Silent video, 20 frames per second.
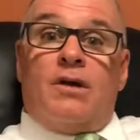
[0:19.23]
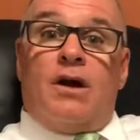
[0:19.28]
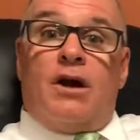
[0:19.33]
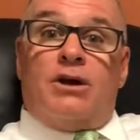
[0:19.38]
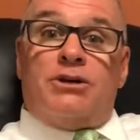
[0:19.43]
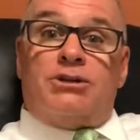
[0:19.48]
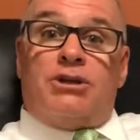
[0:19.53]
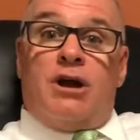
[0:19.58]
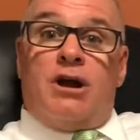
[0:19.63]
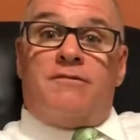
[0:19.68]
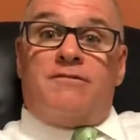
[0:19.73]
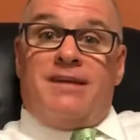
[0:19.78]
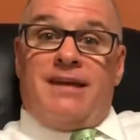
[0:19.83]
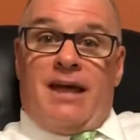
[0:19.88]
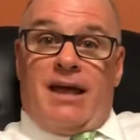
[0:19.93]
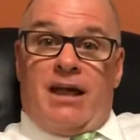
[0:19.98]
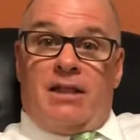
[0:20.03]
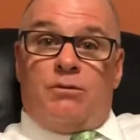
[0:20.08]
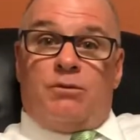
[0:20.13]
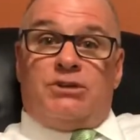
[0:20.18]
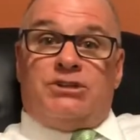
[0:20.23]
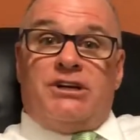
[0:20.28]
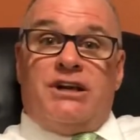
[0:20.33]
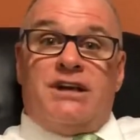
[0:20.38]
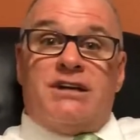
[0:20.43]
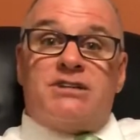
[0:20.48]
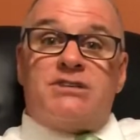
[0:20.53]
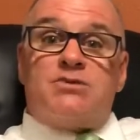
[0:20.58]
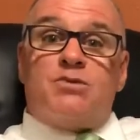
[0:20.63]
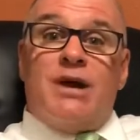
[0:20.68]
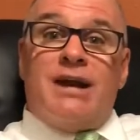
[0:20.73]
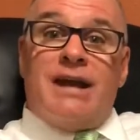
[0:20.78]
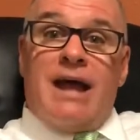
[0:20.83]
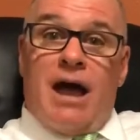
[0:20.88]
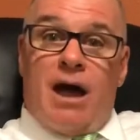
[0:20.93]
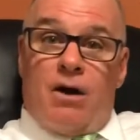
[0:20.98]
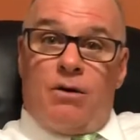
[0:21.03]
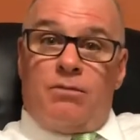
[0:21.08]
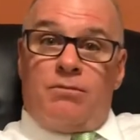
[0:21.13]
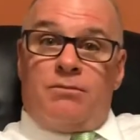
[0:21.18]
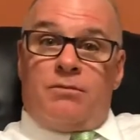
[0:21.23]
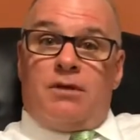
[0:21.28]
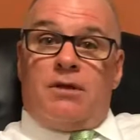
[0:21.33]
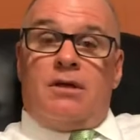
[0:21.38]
our sheriff again, which he is right now.